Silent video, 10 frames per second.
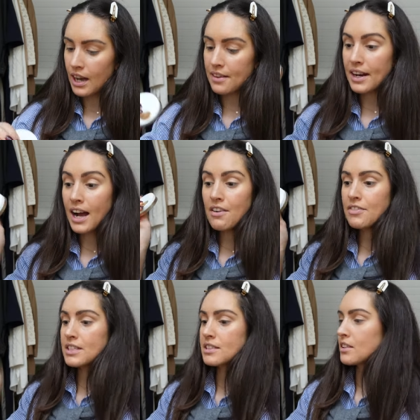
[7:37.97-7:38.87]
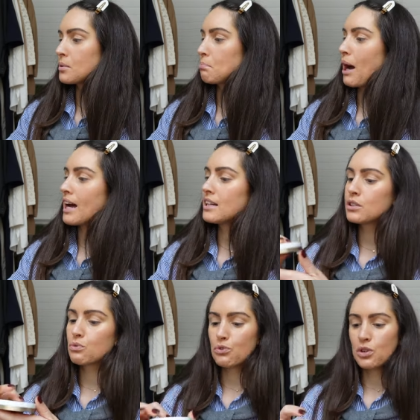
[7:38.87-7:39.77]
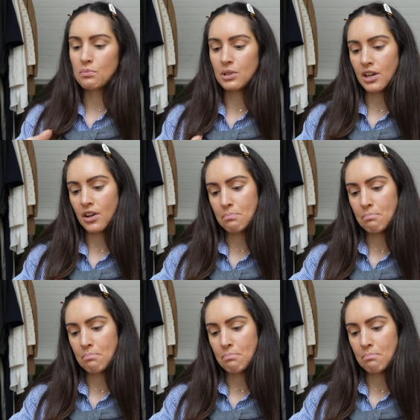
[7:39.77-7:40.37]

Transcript: And then I have this little palette from a uh,